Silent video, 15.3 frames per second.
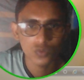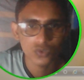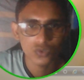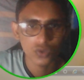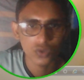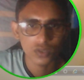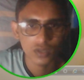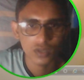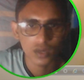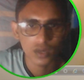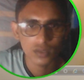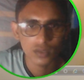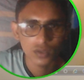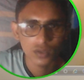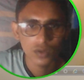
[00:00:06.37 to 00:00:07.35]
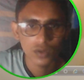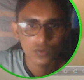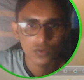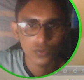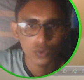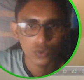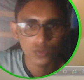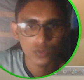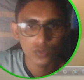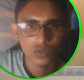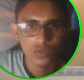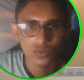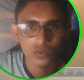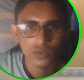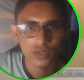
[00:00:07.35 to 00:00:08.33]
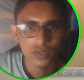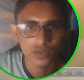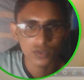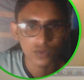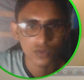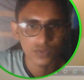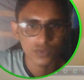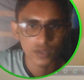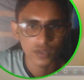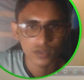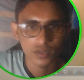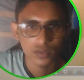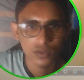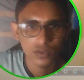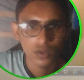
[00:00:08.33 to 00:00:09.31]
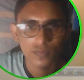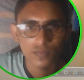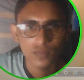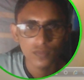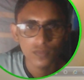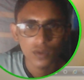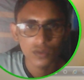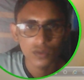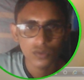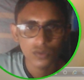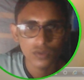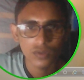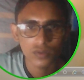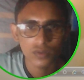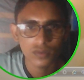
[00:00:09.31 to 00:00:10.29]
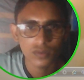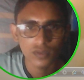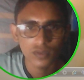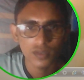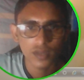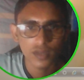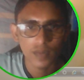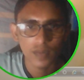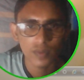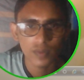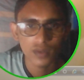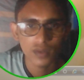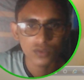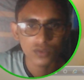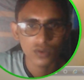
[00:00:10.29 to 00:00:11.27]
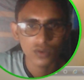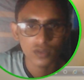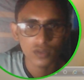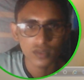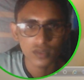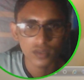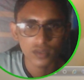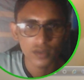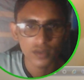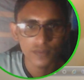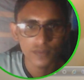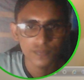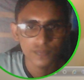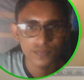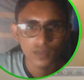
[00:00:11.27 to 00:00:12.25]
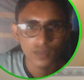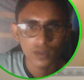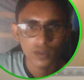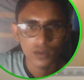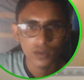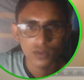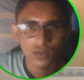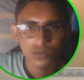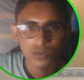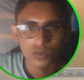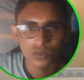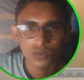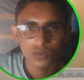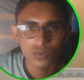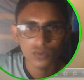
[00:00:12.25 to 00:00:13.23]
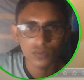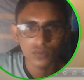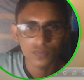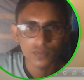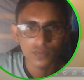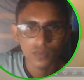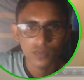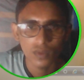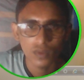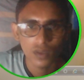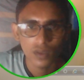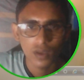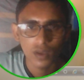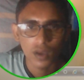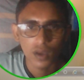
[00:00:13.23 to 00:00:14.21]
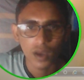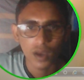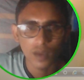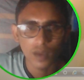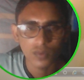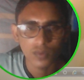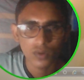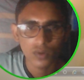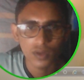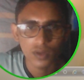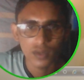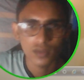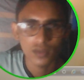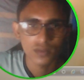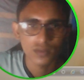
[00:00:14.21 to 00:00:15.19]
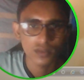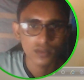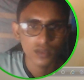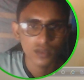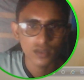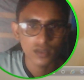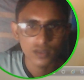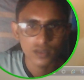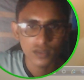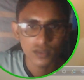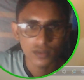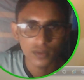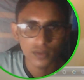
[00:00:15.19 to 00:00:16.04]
shortcut from your desktop site. So you can see CapCut shortcut here. So I'm gonna delete it.